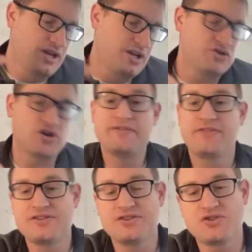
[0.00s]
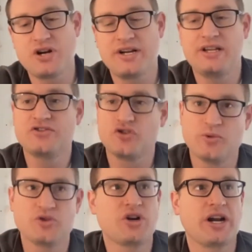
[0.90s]
Triphasic Training,
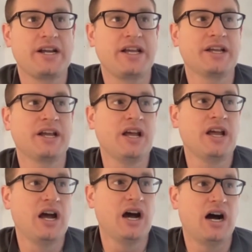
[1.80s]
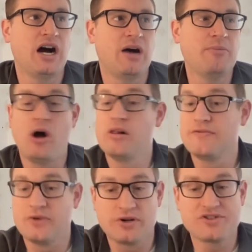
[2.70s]
Super Training, all of
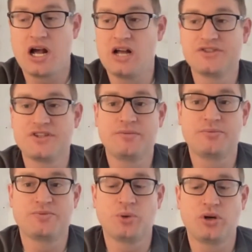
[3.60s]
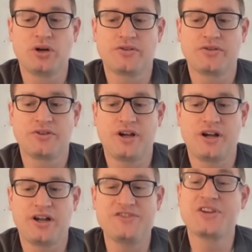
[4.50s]
Fergus Consley's books.
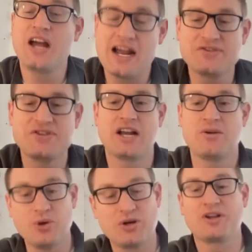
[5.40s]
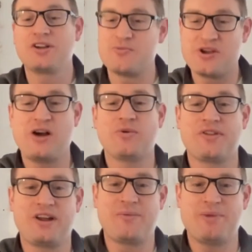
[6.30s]
He's actually got a book coming out with a
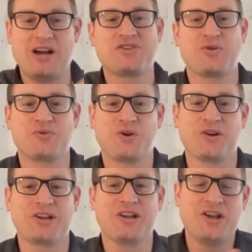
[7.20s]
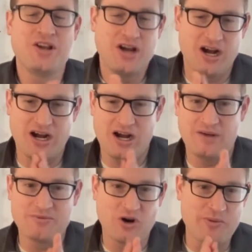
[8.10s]
lot of Bosco's work.
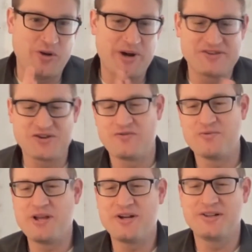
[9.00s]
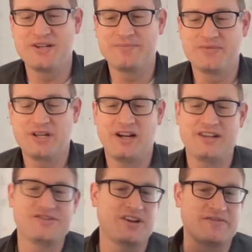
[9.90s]
Carmelo Bosco from Italy.
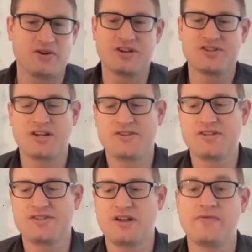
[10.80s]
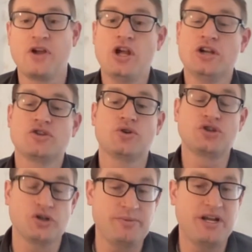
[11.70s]
He's done Vergashanti stuff. So it
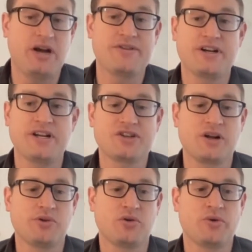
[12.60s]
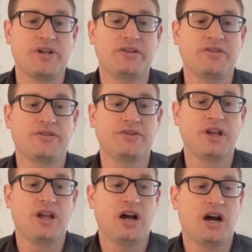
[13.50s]
should be out in the next couple of weeks.
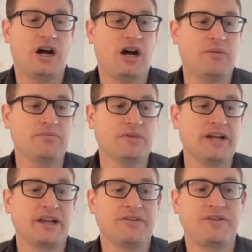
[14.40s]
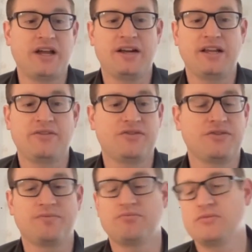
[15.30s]
Like I said, it's
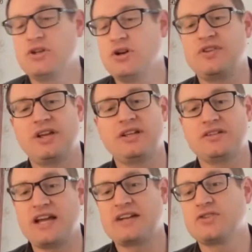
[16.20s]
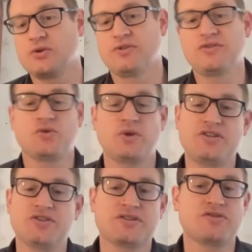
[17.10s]
just, taking tactical
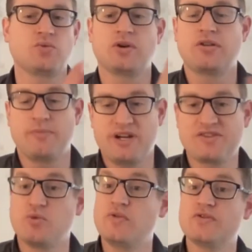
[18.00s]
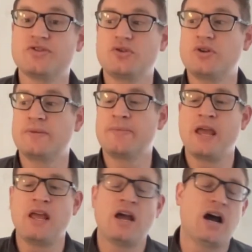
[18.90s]
situations, what are the best movers doing,
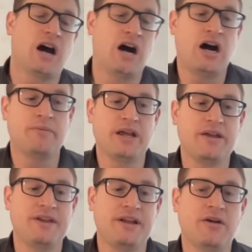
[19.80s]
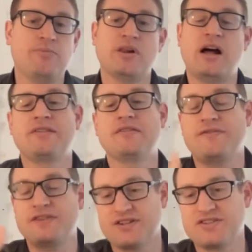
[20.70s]
and then applying the
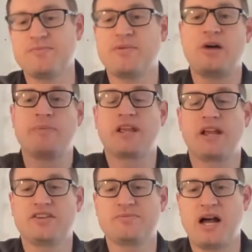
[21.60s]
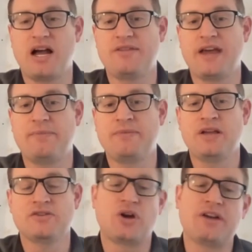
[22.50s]
physics and biomechanics behind that.
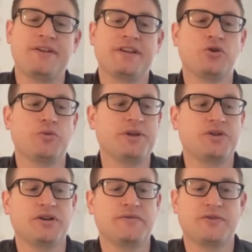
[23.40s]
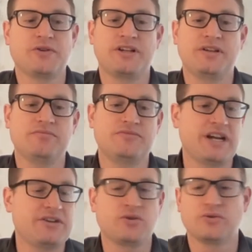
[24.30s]
So I think it will be good for any
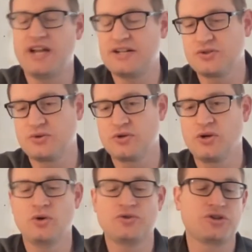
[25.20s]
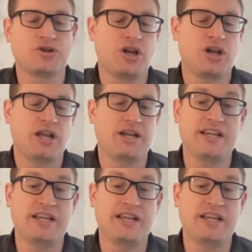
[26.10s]
technical tactical coach, any